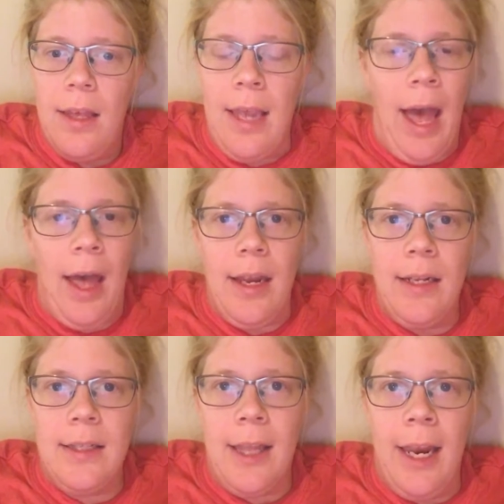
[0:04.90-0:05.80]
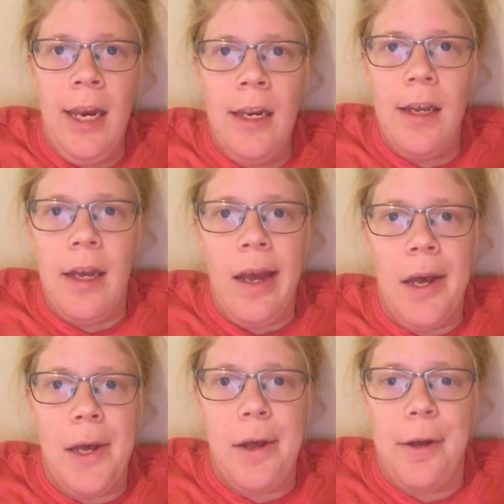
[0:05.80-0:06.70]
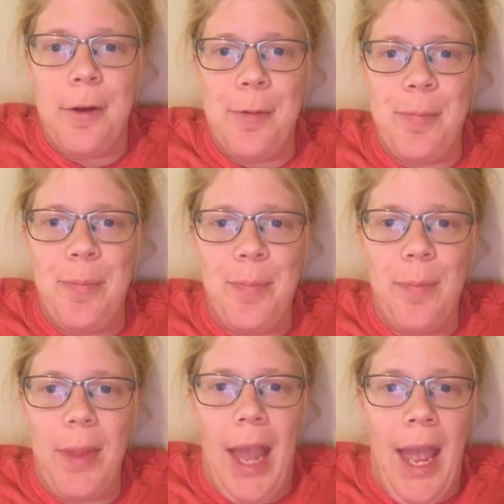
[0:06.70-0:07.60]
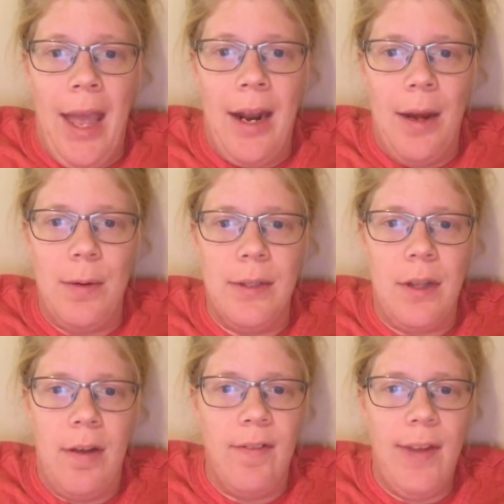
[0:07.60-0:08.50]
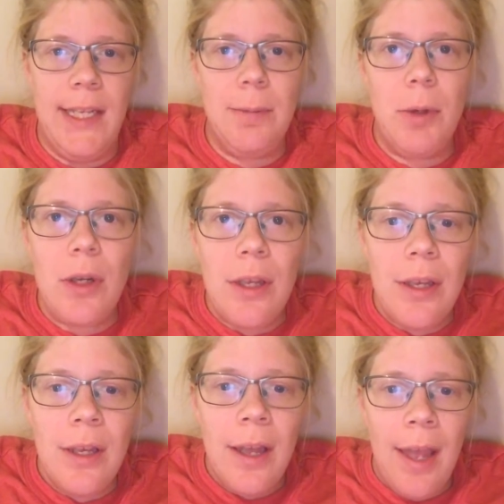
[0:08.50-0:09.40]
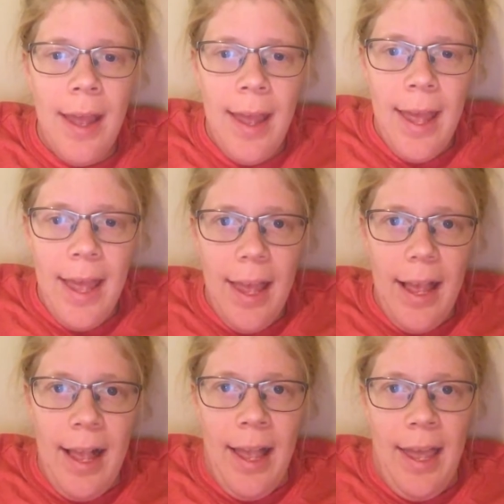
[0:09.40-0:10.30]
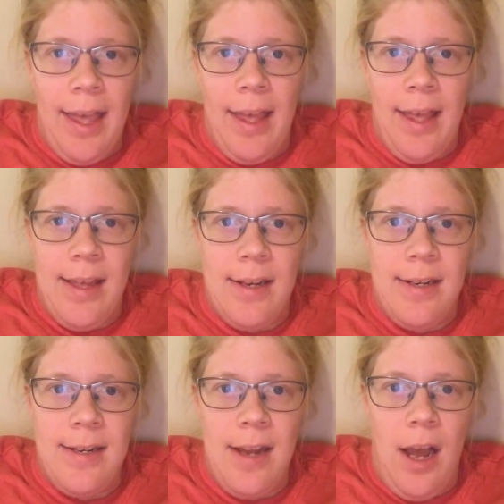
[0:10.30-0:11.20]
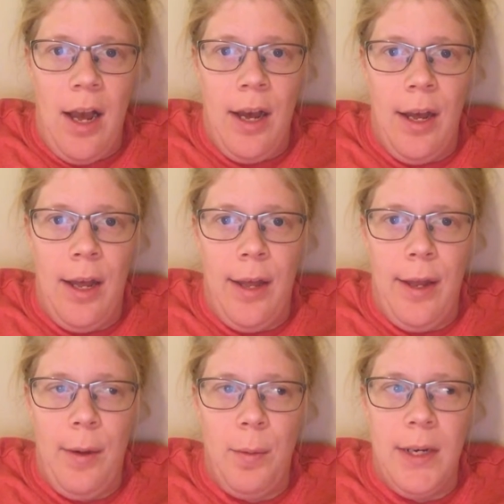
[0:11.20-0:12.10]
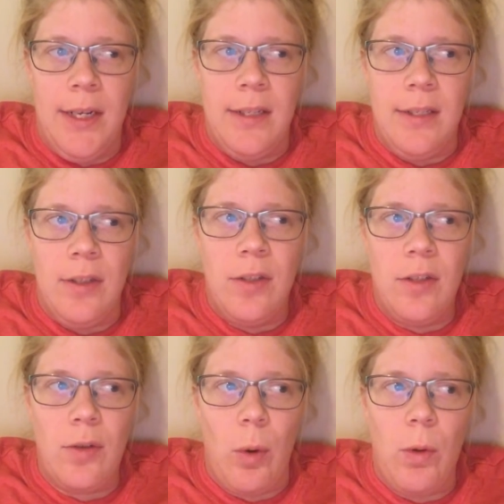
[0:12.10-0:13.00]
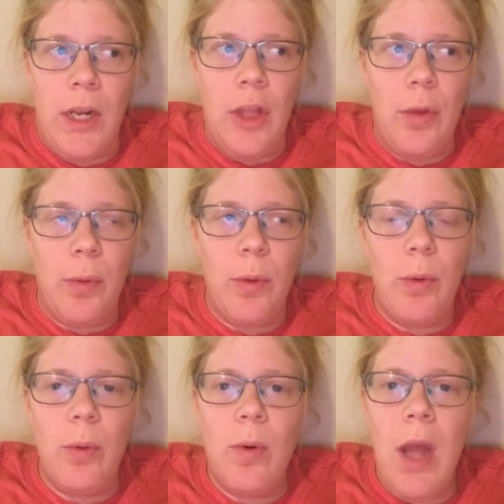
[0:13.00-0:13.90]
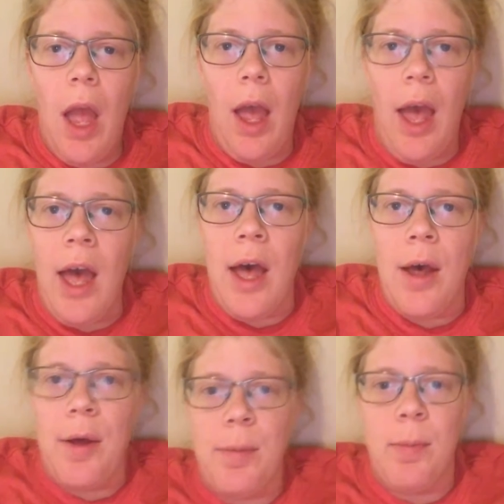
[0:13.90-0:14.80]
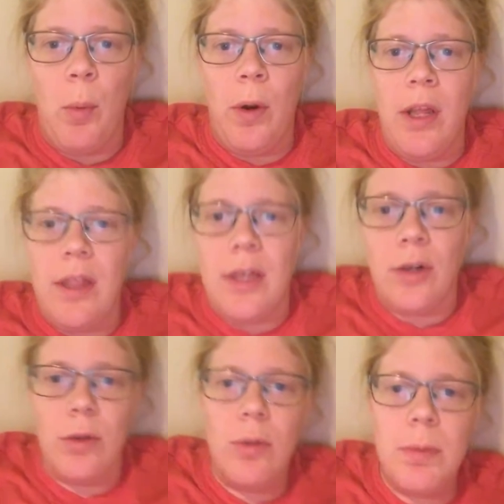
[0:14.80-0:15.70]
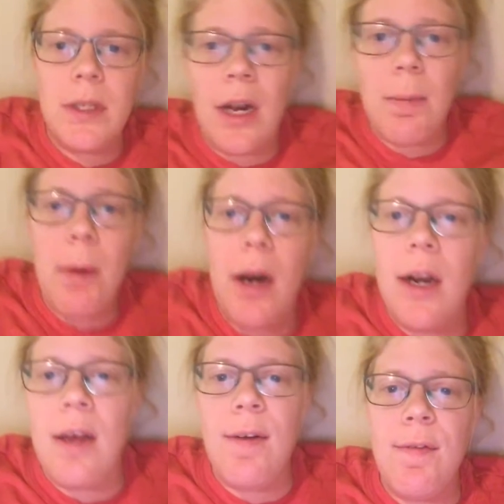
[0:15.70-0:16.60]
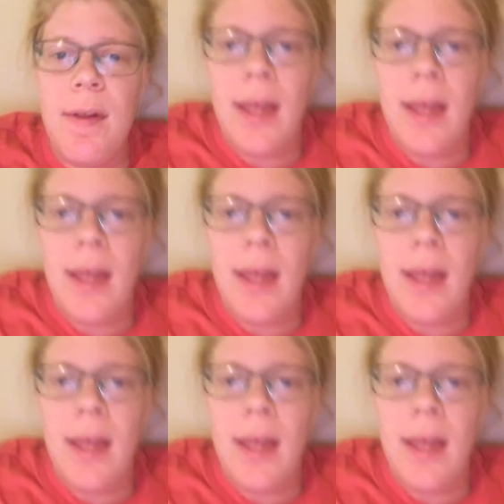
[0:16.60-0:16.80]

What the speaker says: Yeah, it's late. And I was on Facebook and I was scrolling through one of the groups that I'm part of,